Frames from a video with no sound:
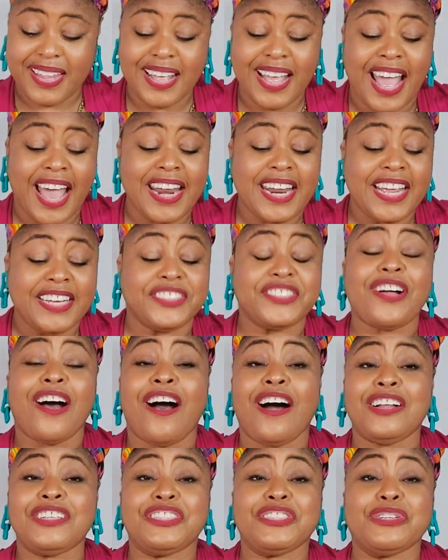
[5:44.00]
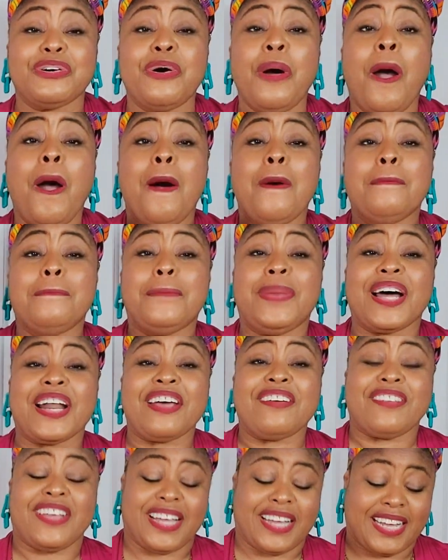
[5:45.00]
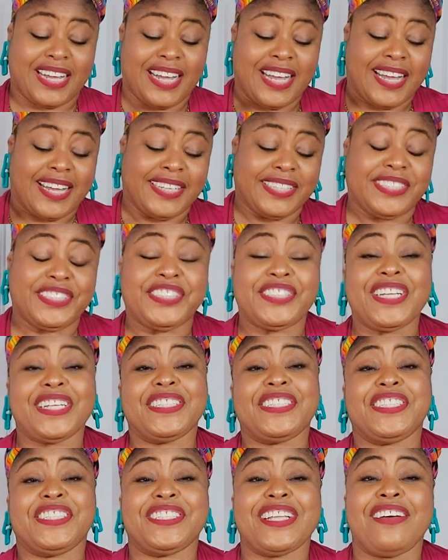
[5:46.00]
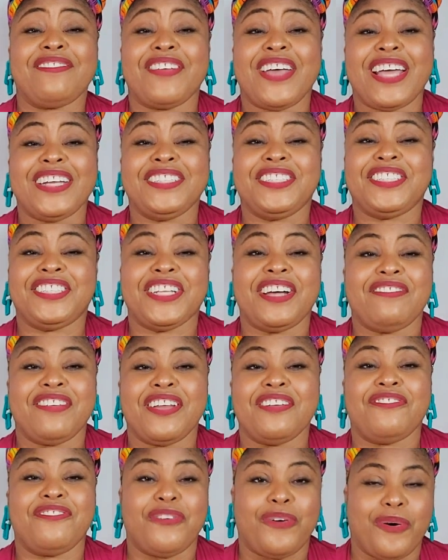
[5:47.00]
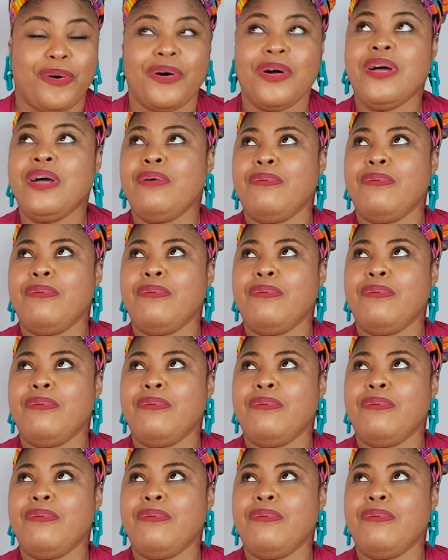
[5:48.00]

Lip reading: And it's also Butterick 6774.